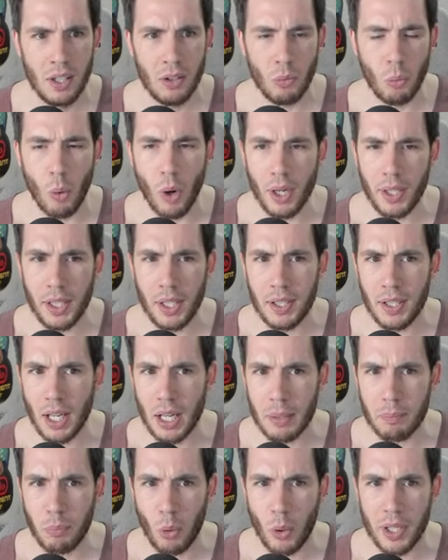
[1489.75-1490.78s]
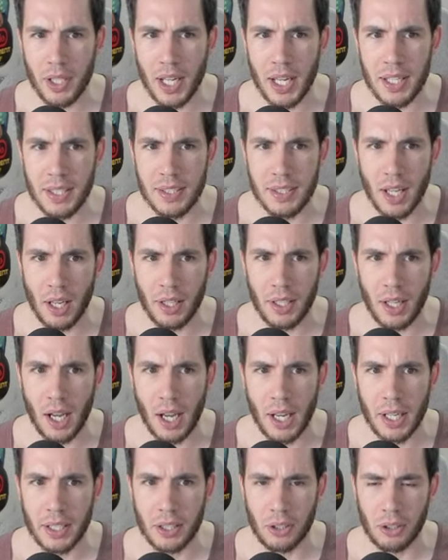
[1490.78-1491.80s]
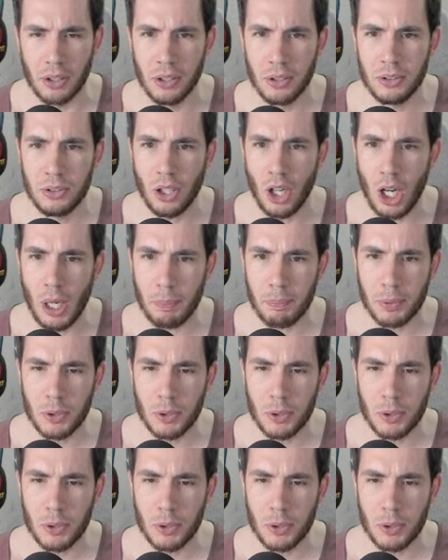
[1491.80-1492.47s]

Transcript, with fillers: One in 9.8, none higher. Fair Top warning.